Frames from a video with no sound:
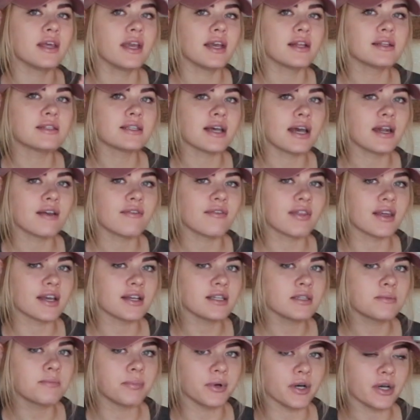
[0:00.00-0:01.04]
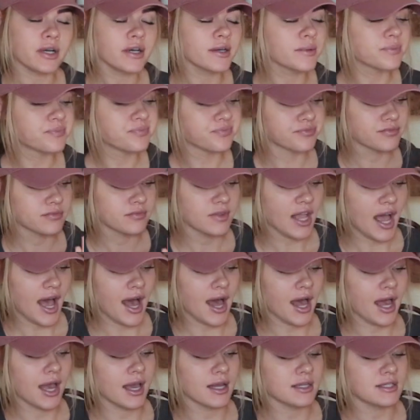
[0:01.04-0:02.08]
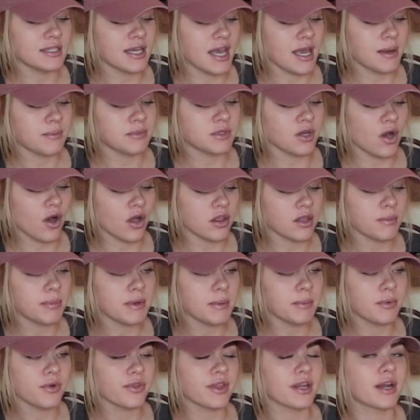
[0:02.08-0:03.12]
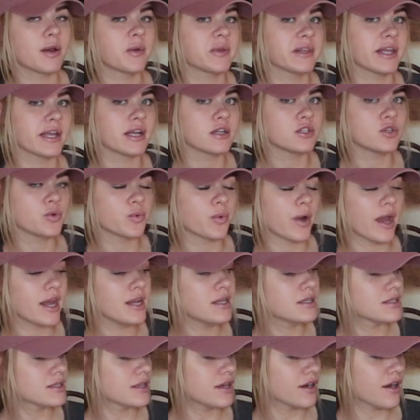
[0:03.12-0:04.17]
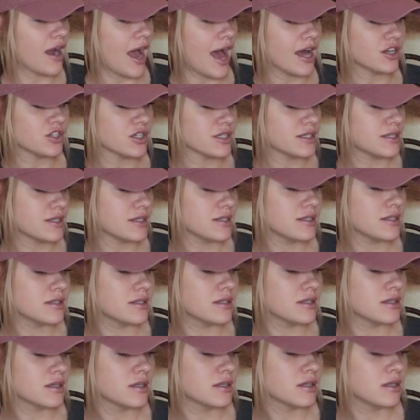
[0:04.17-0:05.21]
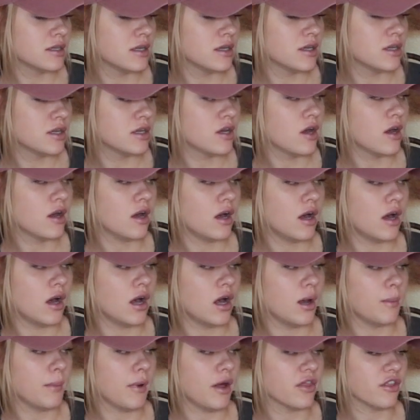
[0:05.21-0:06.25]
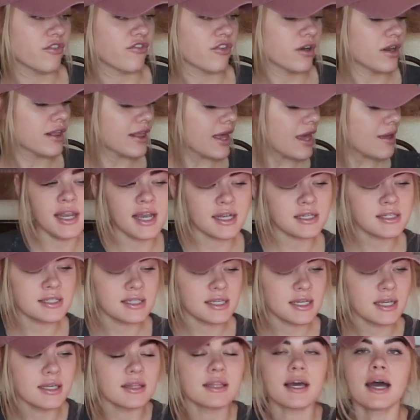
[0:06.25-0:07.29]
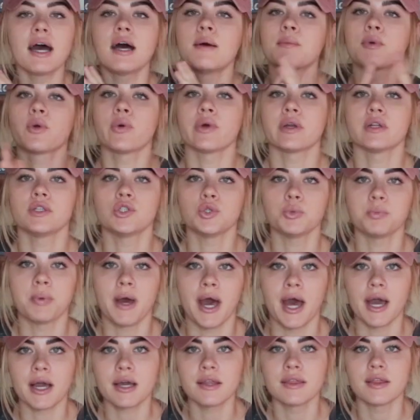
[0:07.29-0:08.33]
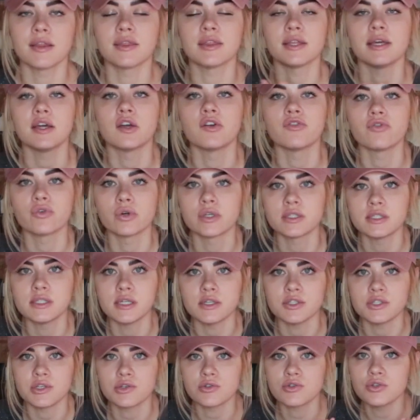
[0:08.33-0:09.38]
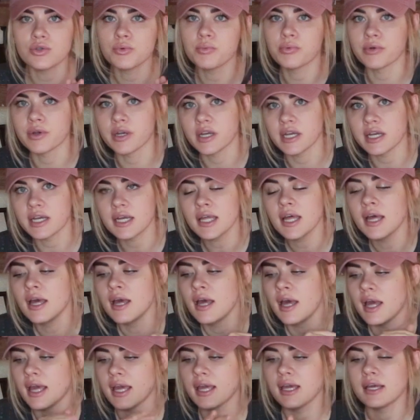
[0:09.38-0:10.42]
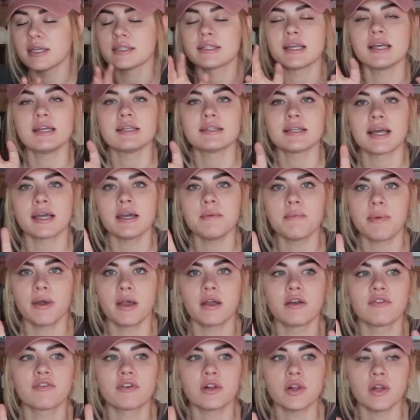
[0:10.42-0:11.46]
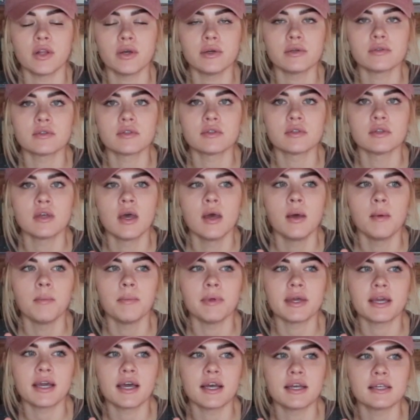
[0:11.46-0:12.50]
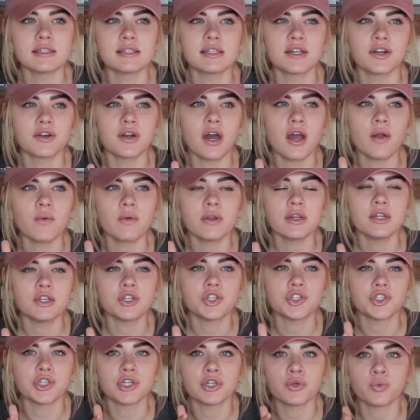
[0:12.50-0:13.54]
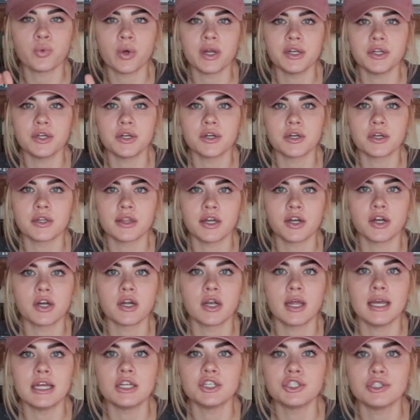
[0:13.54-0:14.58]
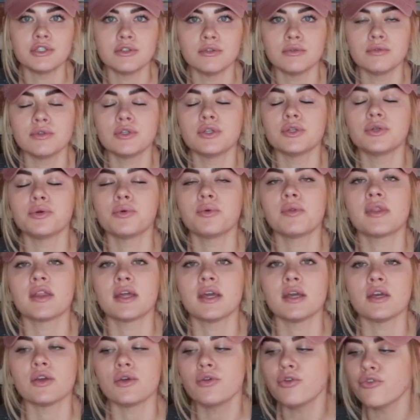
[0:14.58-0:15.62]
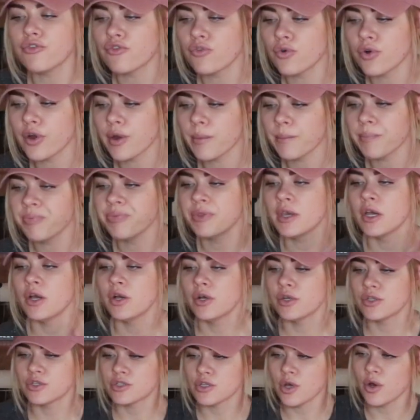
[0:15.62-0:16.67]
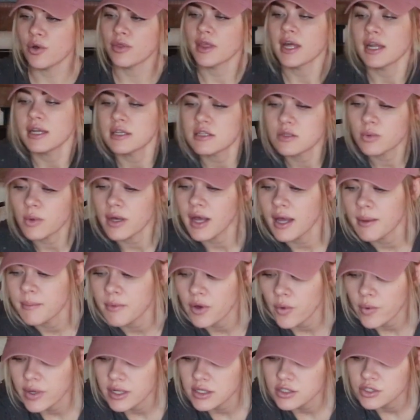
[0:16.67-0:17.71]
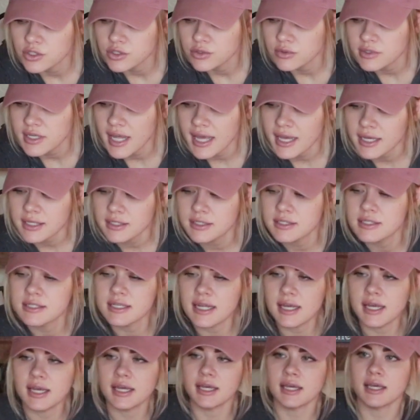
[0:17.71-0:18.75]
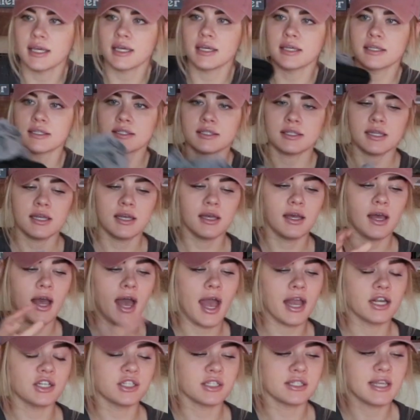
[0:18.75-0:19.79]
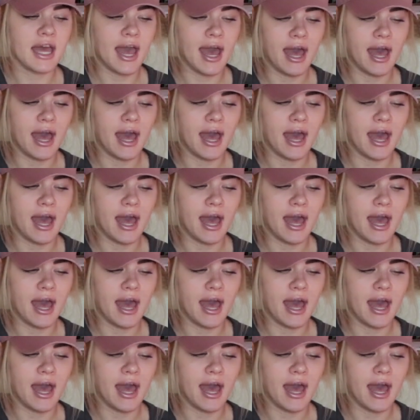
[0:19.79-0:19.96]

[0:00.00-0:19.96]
the inside of this book, I taped all the people that I would like to write their addresses on the front of that. Next thing that I'm going to pack that the Air Force tells you to bring is a second pair of clothes, because they're not really sure when they're going to issue you the uniform. So that is what I'm going to do next. Is I just